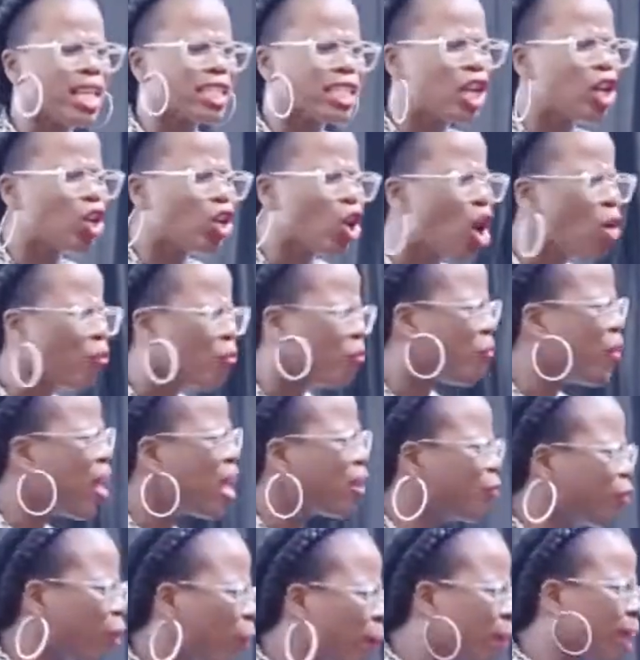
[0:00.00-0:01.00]
I said, Lord,
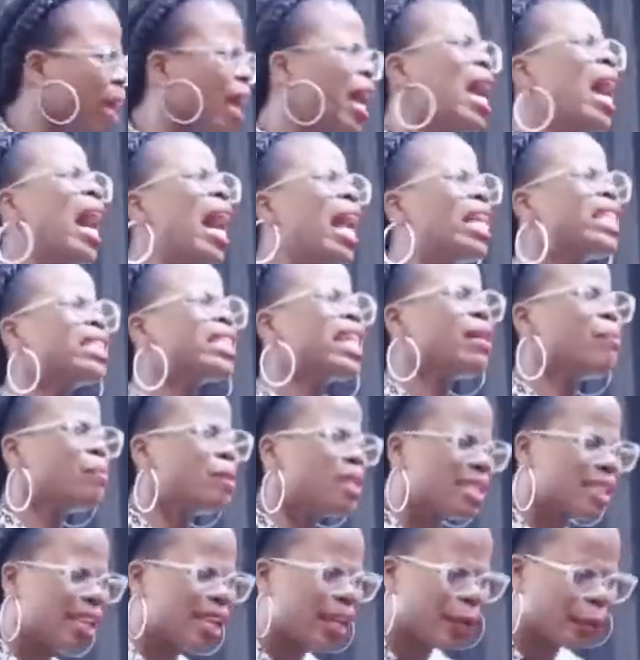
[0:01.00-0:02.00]
fight for me. And he said,
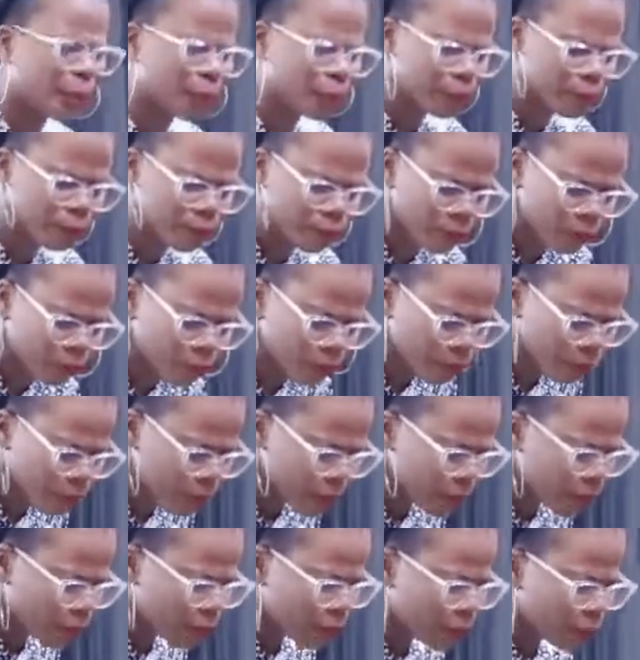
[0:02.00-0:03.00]
Missy.
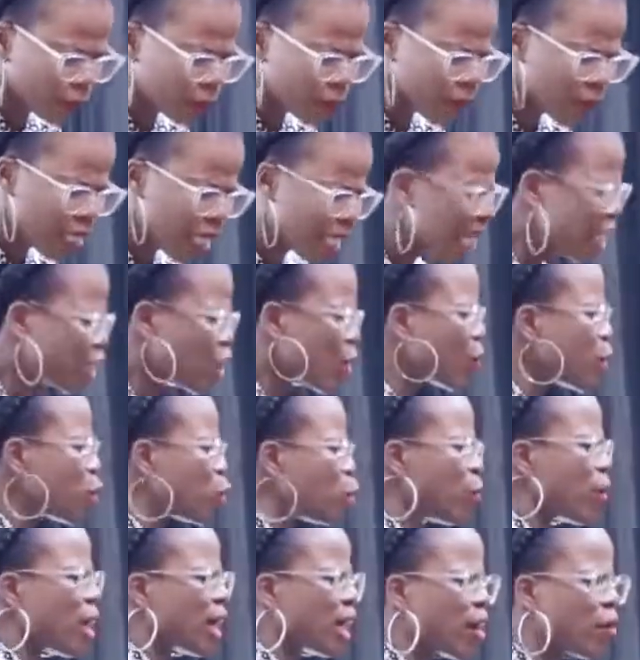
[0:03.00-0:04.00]
He said something
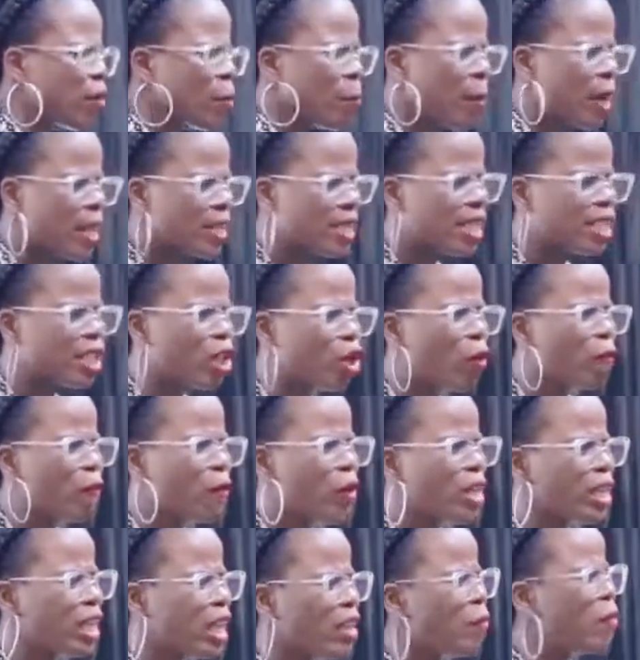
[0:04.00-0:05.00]
to me and I repent. I said, Lord,
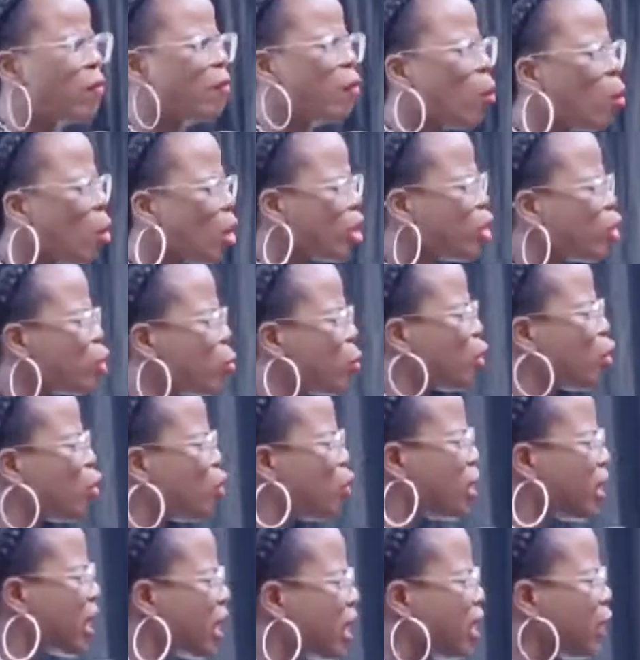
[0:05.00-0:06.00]
forgive me for wanting to be
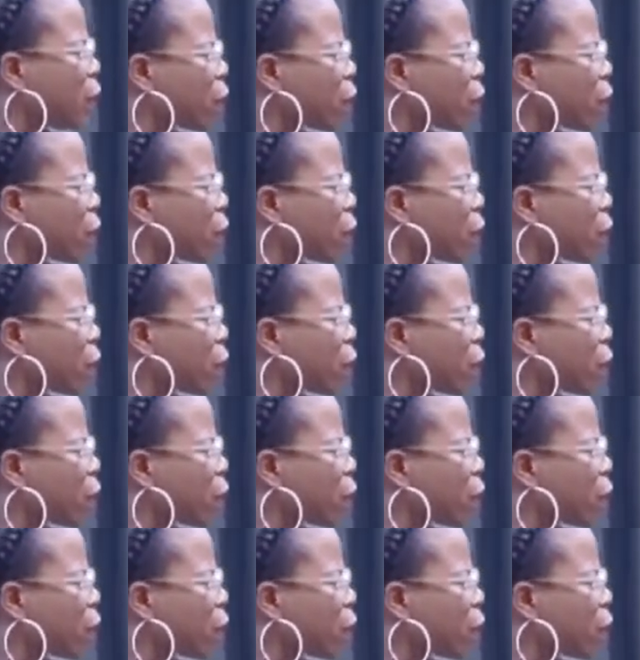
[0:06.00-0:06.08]
treated